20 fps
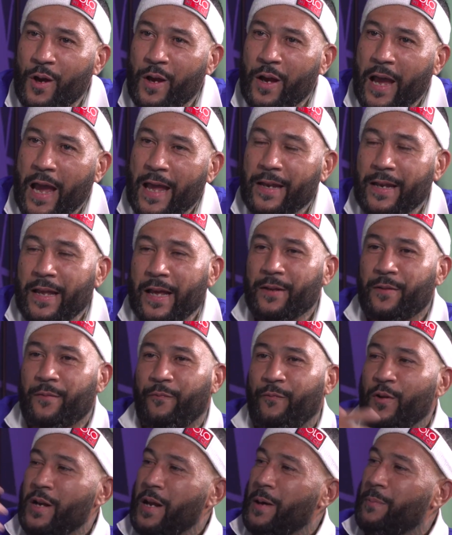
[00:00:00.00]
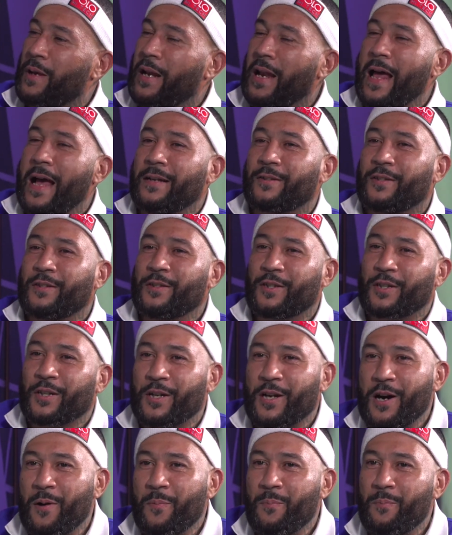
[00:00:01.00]
And then for them glasses to
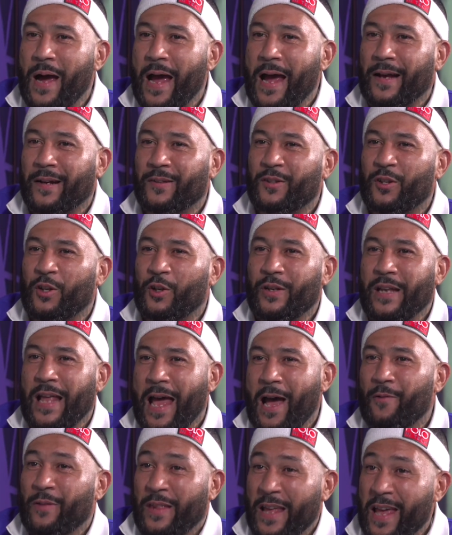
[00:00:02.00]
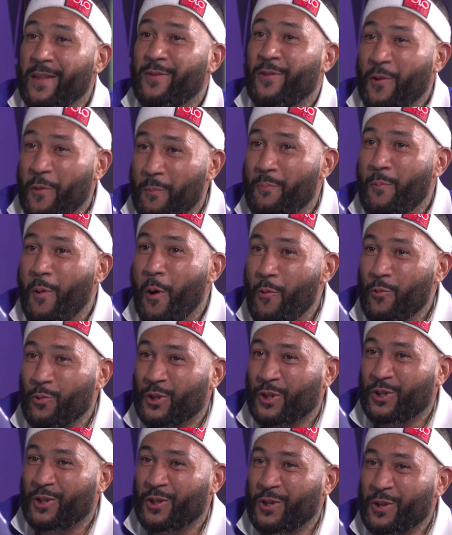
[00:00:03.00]
come back to now, they're the
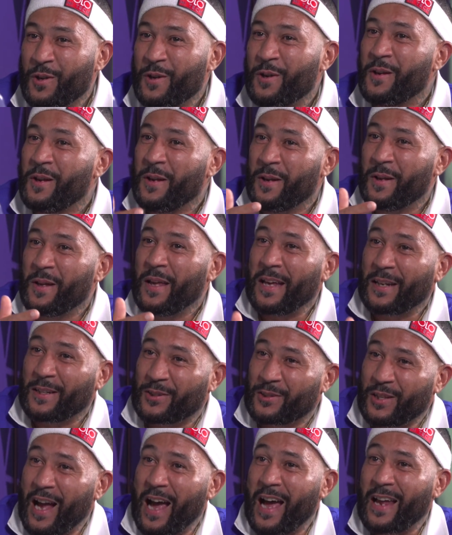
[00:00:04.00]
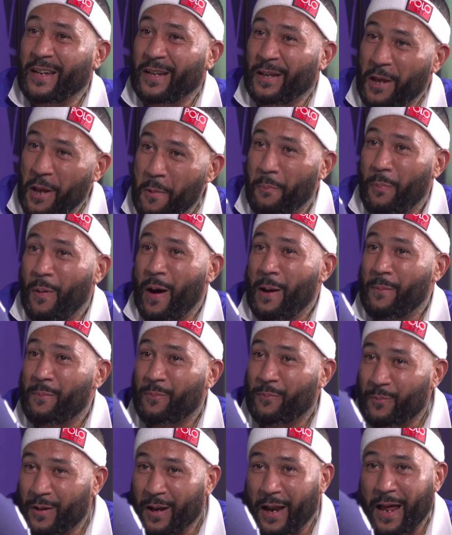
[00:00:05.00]
most exotic hip
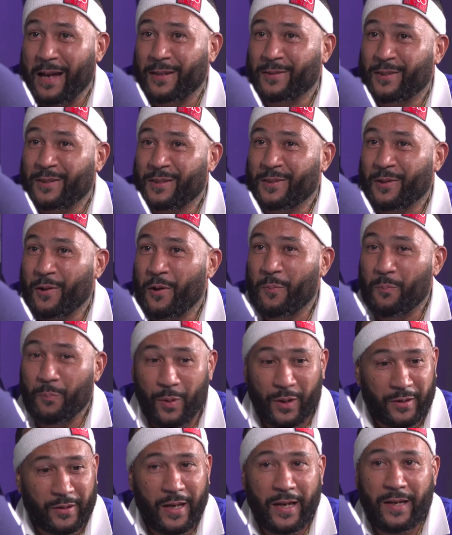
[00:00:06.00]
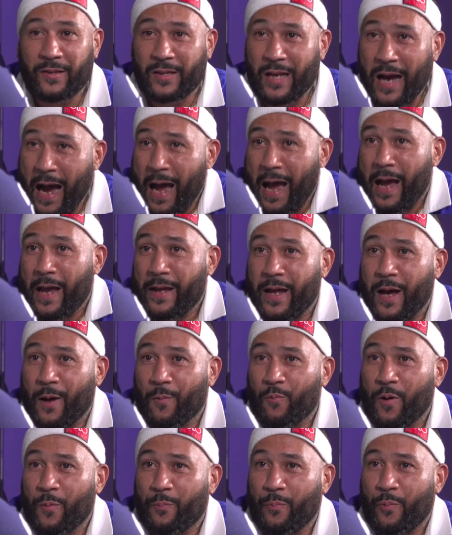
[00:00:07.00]
hop glasses, but they died at
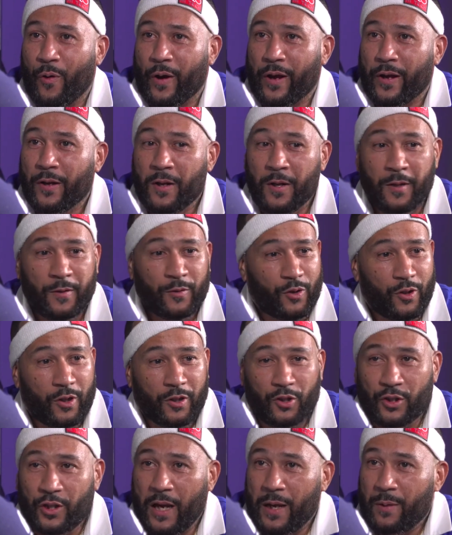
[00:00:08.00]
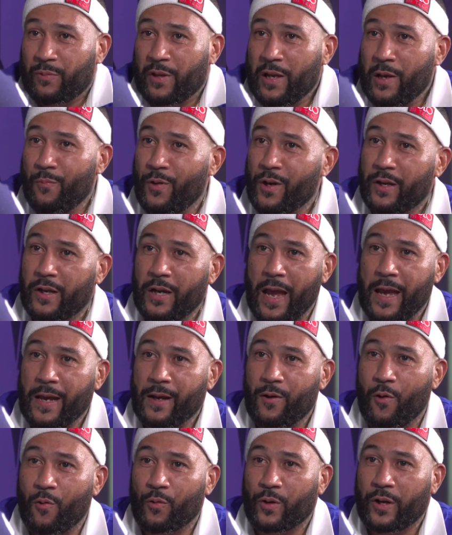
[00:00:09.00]
one point. The same thing with
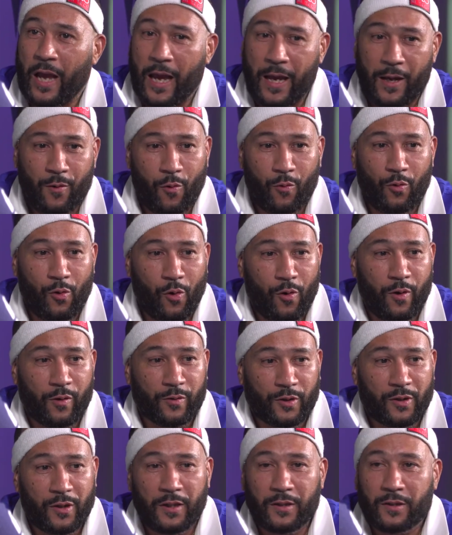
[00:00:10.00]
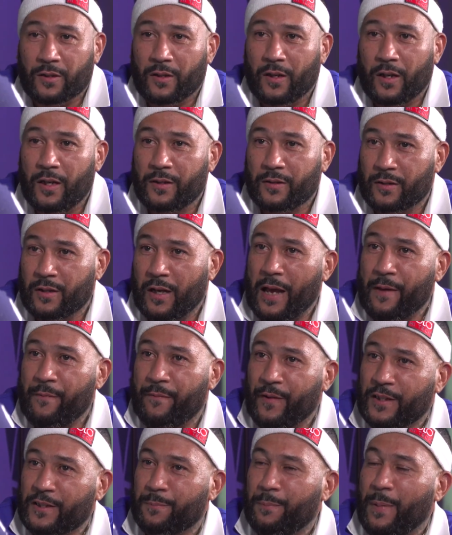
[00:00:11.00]
Kango. Kango lost his life
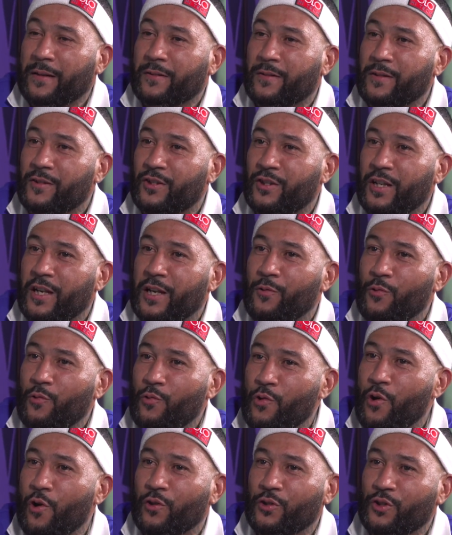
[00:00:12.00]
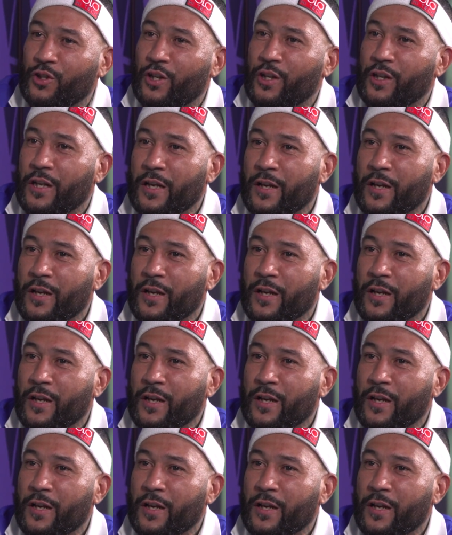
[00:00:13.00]
expectancy in New York City.